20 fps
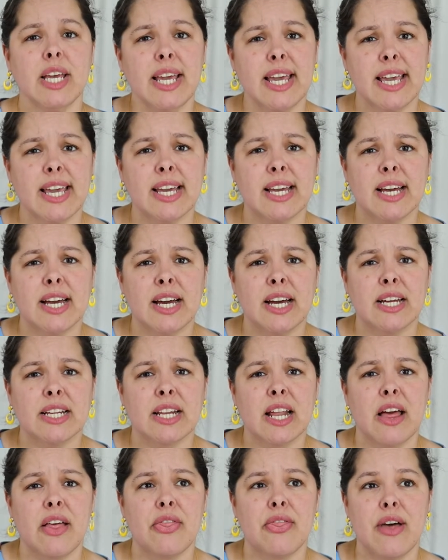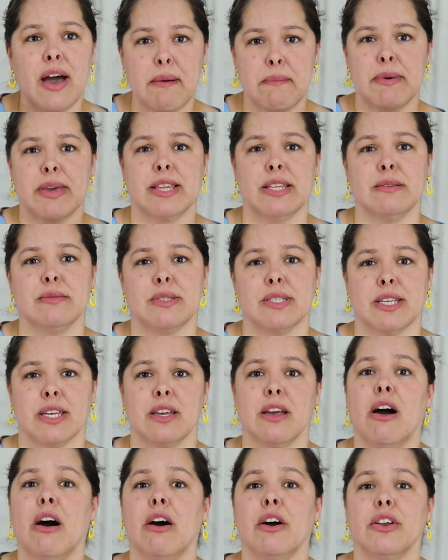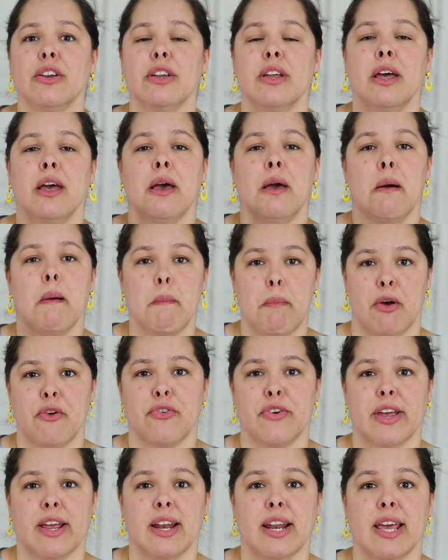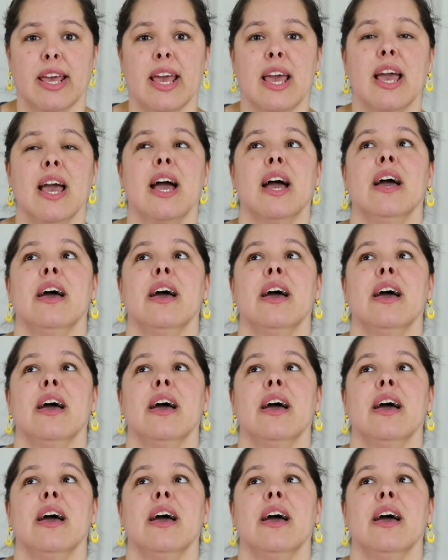And that made them stay on perfectly.